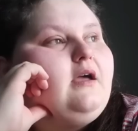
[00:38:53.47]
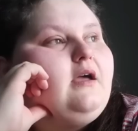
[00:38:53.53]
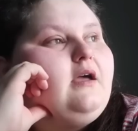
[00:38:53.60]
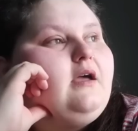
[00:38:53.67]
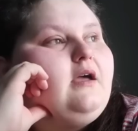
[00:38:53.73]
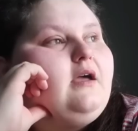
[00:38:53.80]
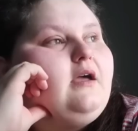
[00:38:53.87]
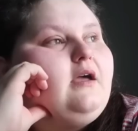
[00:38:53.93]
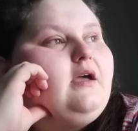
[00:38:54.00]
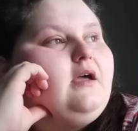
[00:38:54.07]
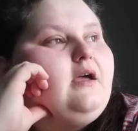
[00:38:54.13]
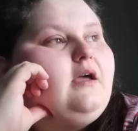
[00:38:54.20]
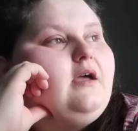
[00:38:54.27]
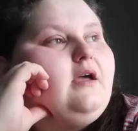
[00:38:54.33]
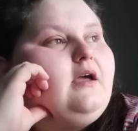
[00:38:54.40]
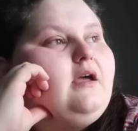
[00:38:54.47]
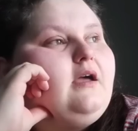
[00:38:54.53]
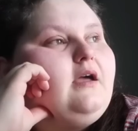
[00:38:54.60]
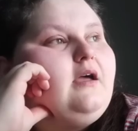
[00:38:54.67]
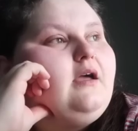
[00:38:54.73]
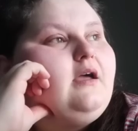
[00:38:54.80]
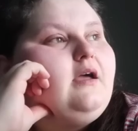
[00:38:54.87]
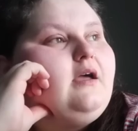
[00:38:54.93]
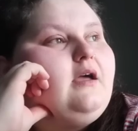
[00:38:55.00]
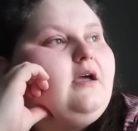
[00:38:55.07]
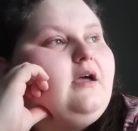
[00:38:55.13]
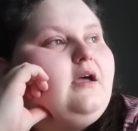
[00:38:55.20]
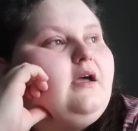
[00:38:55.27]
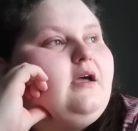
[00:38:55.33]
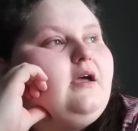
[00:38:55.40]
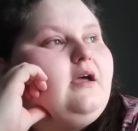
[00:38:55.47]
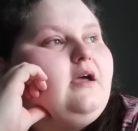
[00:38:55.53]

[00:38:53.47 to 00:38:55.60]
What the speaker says: Nothing is said.